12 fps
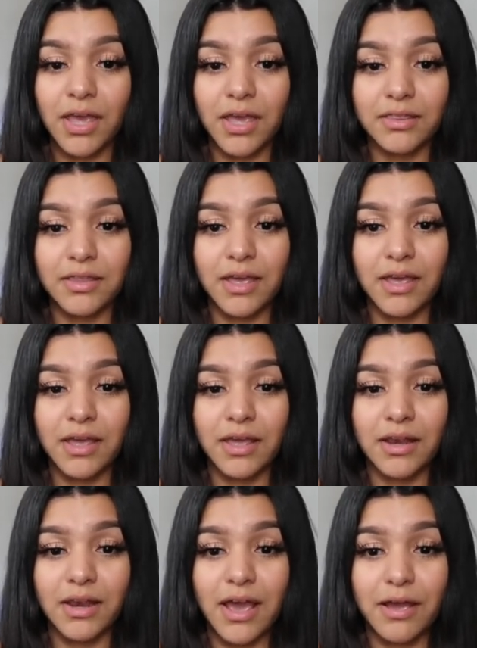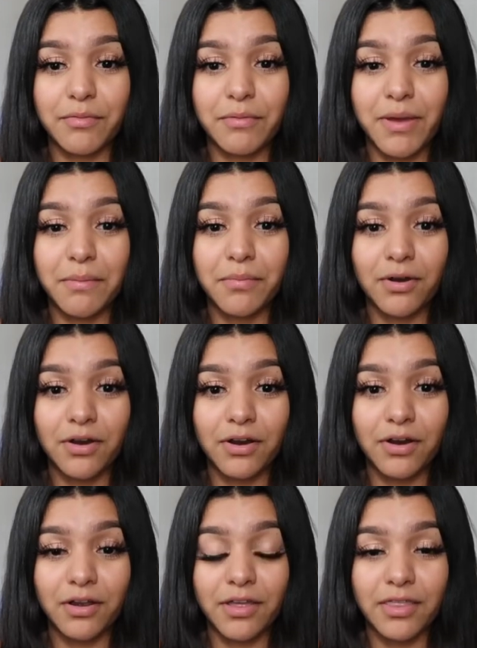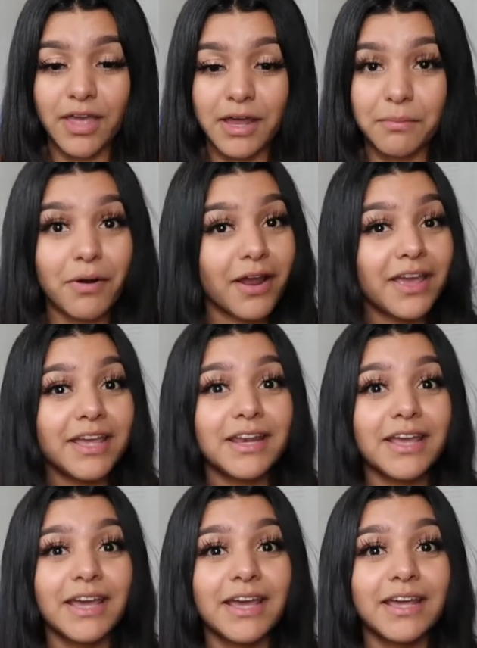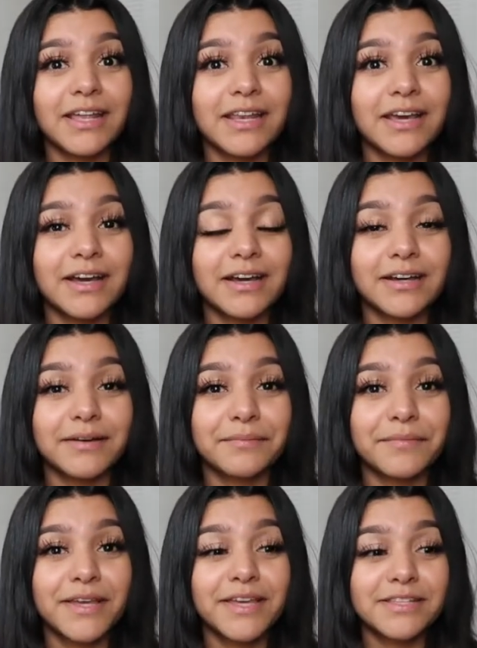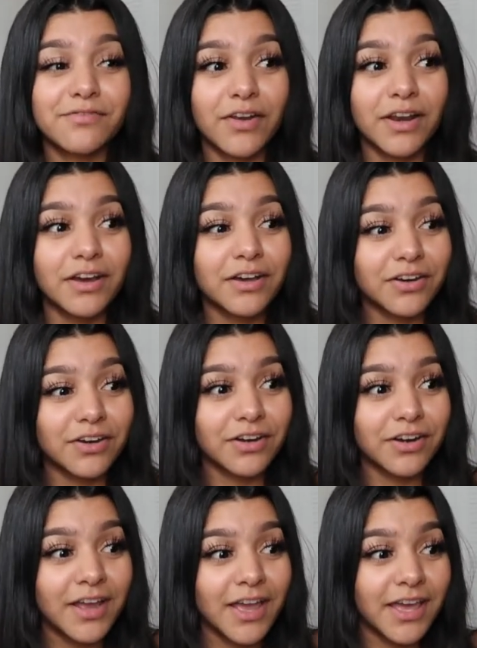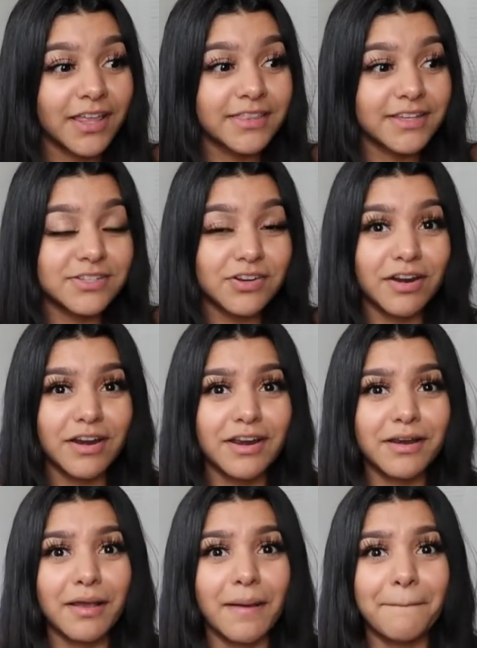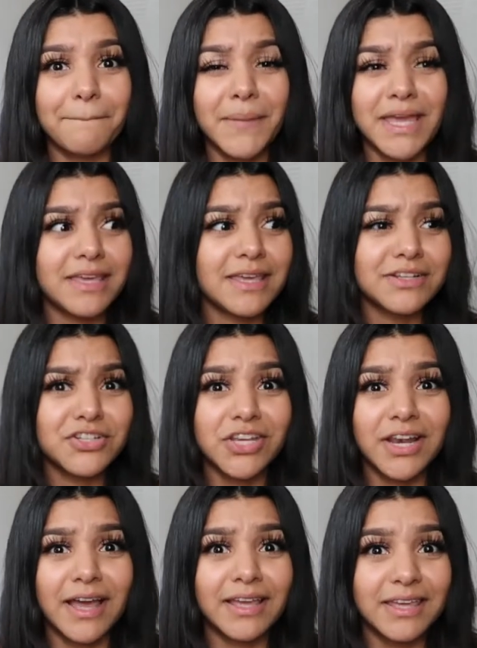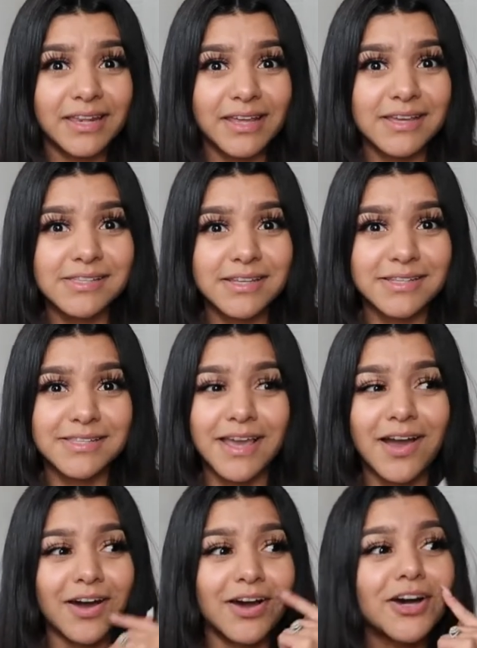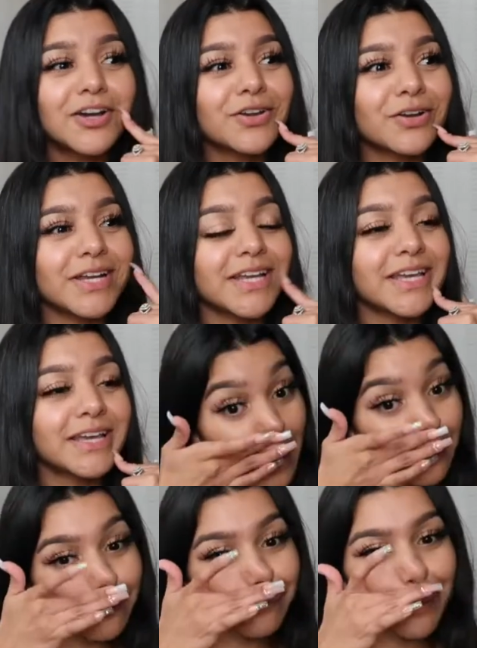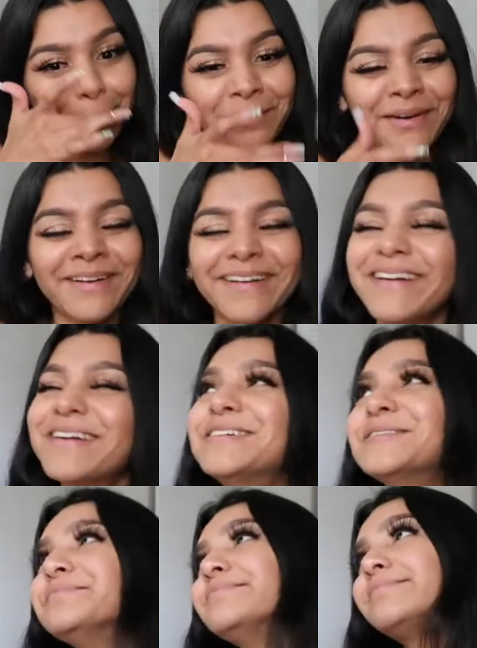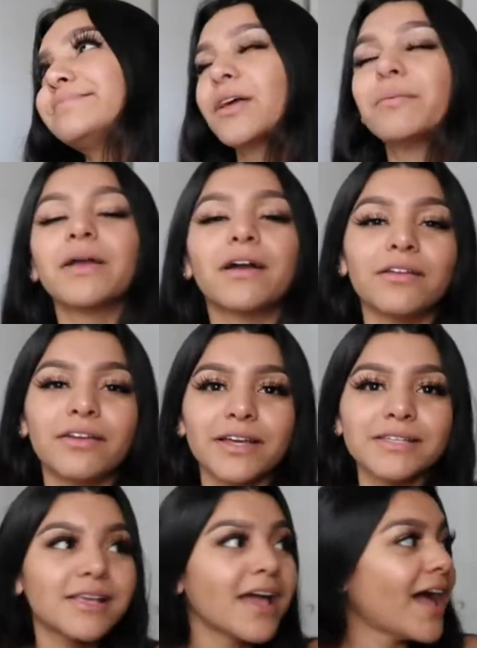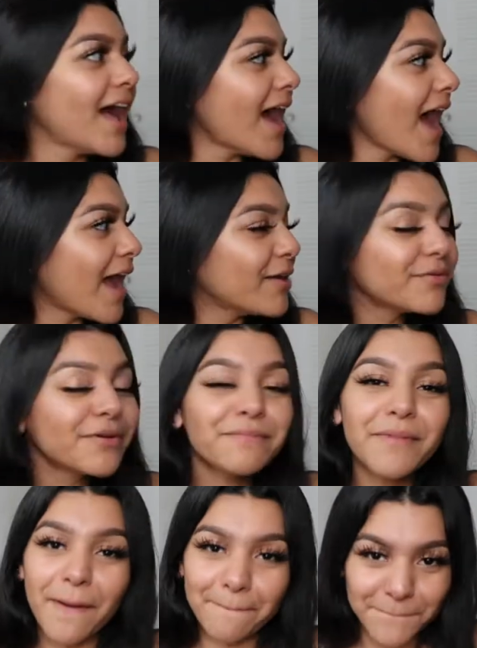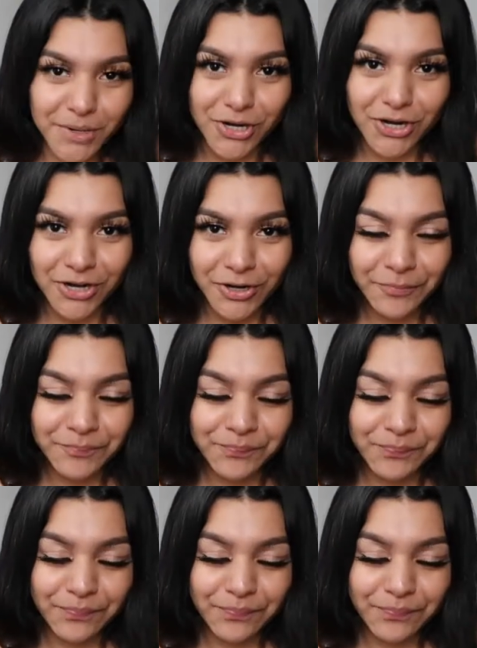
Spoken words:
And then I remember that Brian and his friend Hunter, they started making chilaquiles because they got hungry. I remember, oh my God, you guys. I remember,